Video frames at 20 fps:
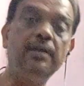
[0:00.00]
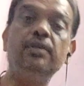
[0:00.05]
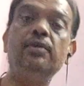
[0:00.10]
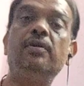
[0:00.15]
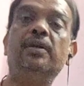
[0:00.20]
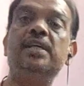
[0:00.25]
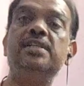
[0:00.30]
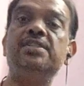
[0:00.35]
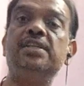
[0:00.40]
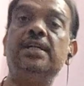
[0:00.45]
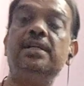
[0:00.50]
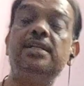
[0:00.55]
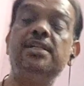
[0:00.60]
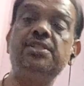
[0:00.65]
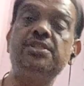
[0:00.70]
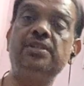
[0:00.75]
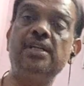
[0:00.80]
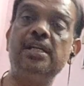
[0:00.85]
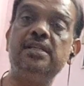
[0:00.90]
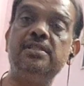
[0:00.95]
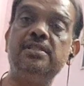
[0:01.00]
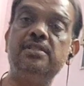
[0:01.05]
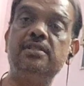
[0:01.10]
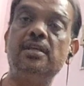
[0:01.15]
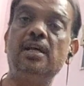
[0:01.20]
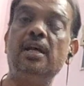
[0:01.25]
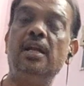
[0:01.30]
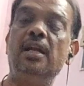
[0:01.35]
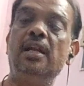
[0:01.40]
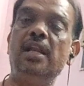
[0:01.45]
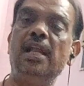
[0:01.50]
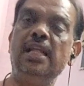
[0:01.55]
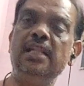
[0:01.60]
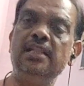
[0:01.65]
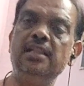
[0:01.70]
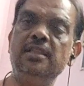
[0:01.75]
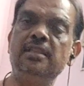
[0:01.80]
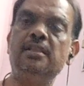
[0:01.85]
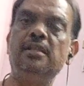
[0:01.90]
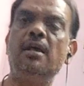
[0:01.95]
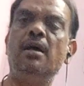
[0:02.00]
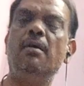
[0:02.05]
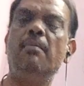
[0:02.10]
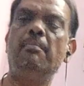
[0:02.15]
you can say distance, length,